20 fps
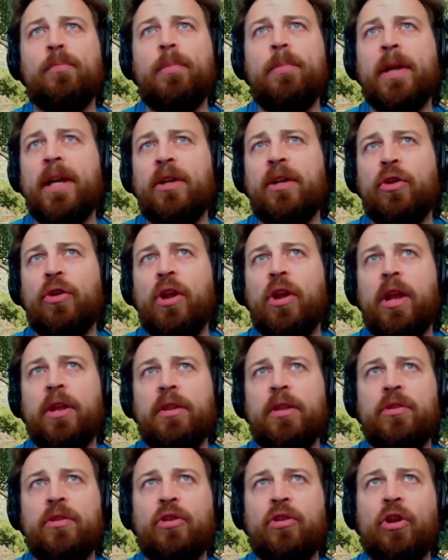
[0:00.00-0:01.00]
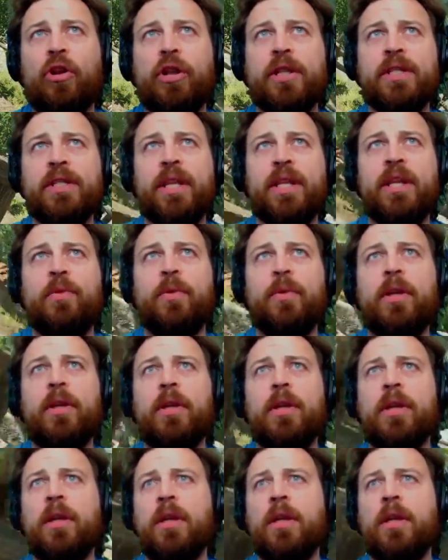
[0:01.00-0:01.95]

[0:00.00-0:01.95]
big, they're not targets anyway.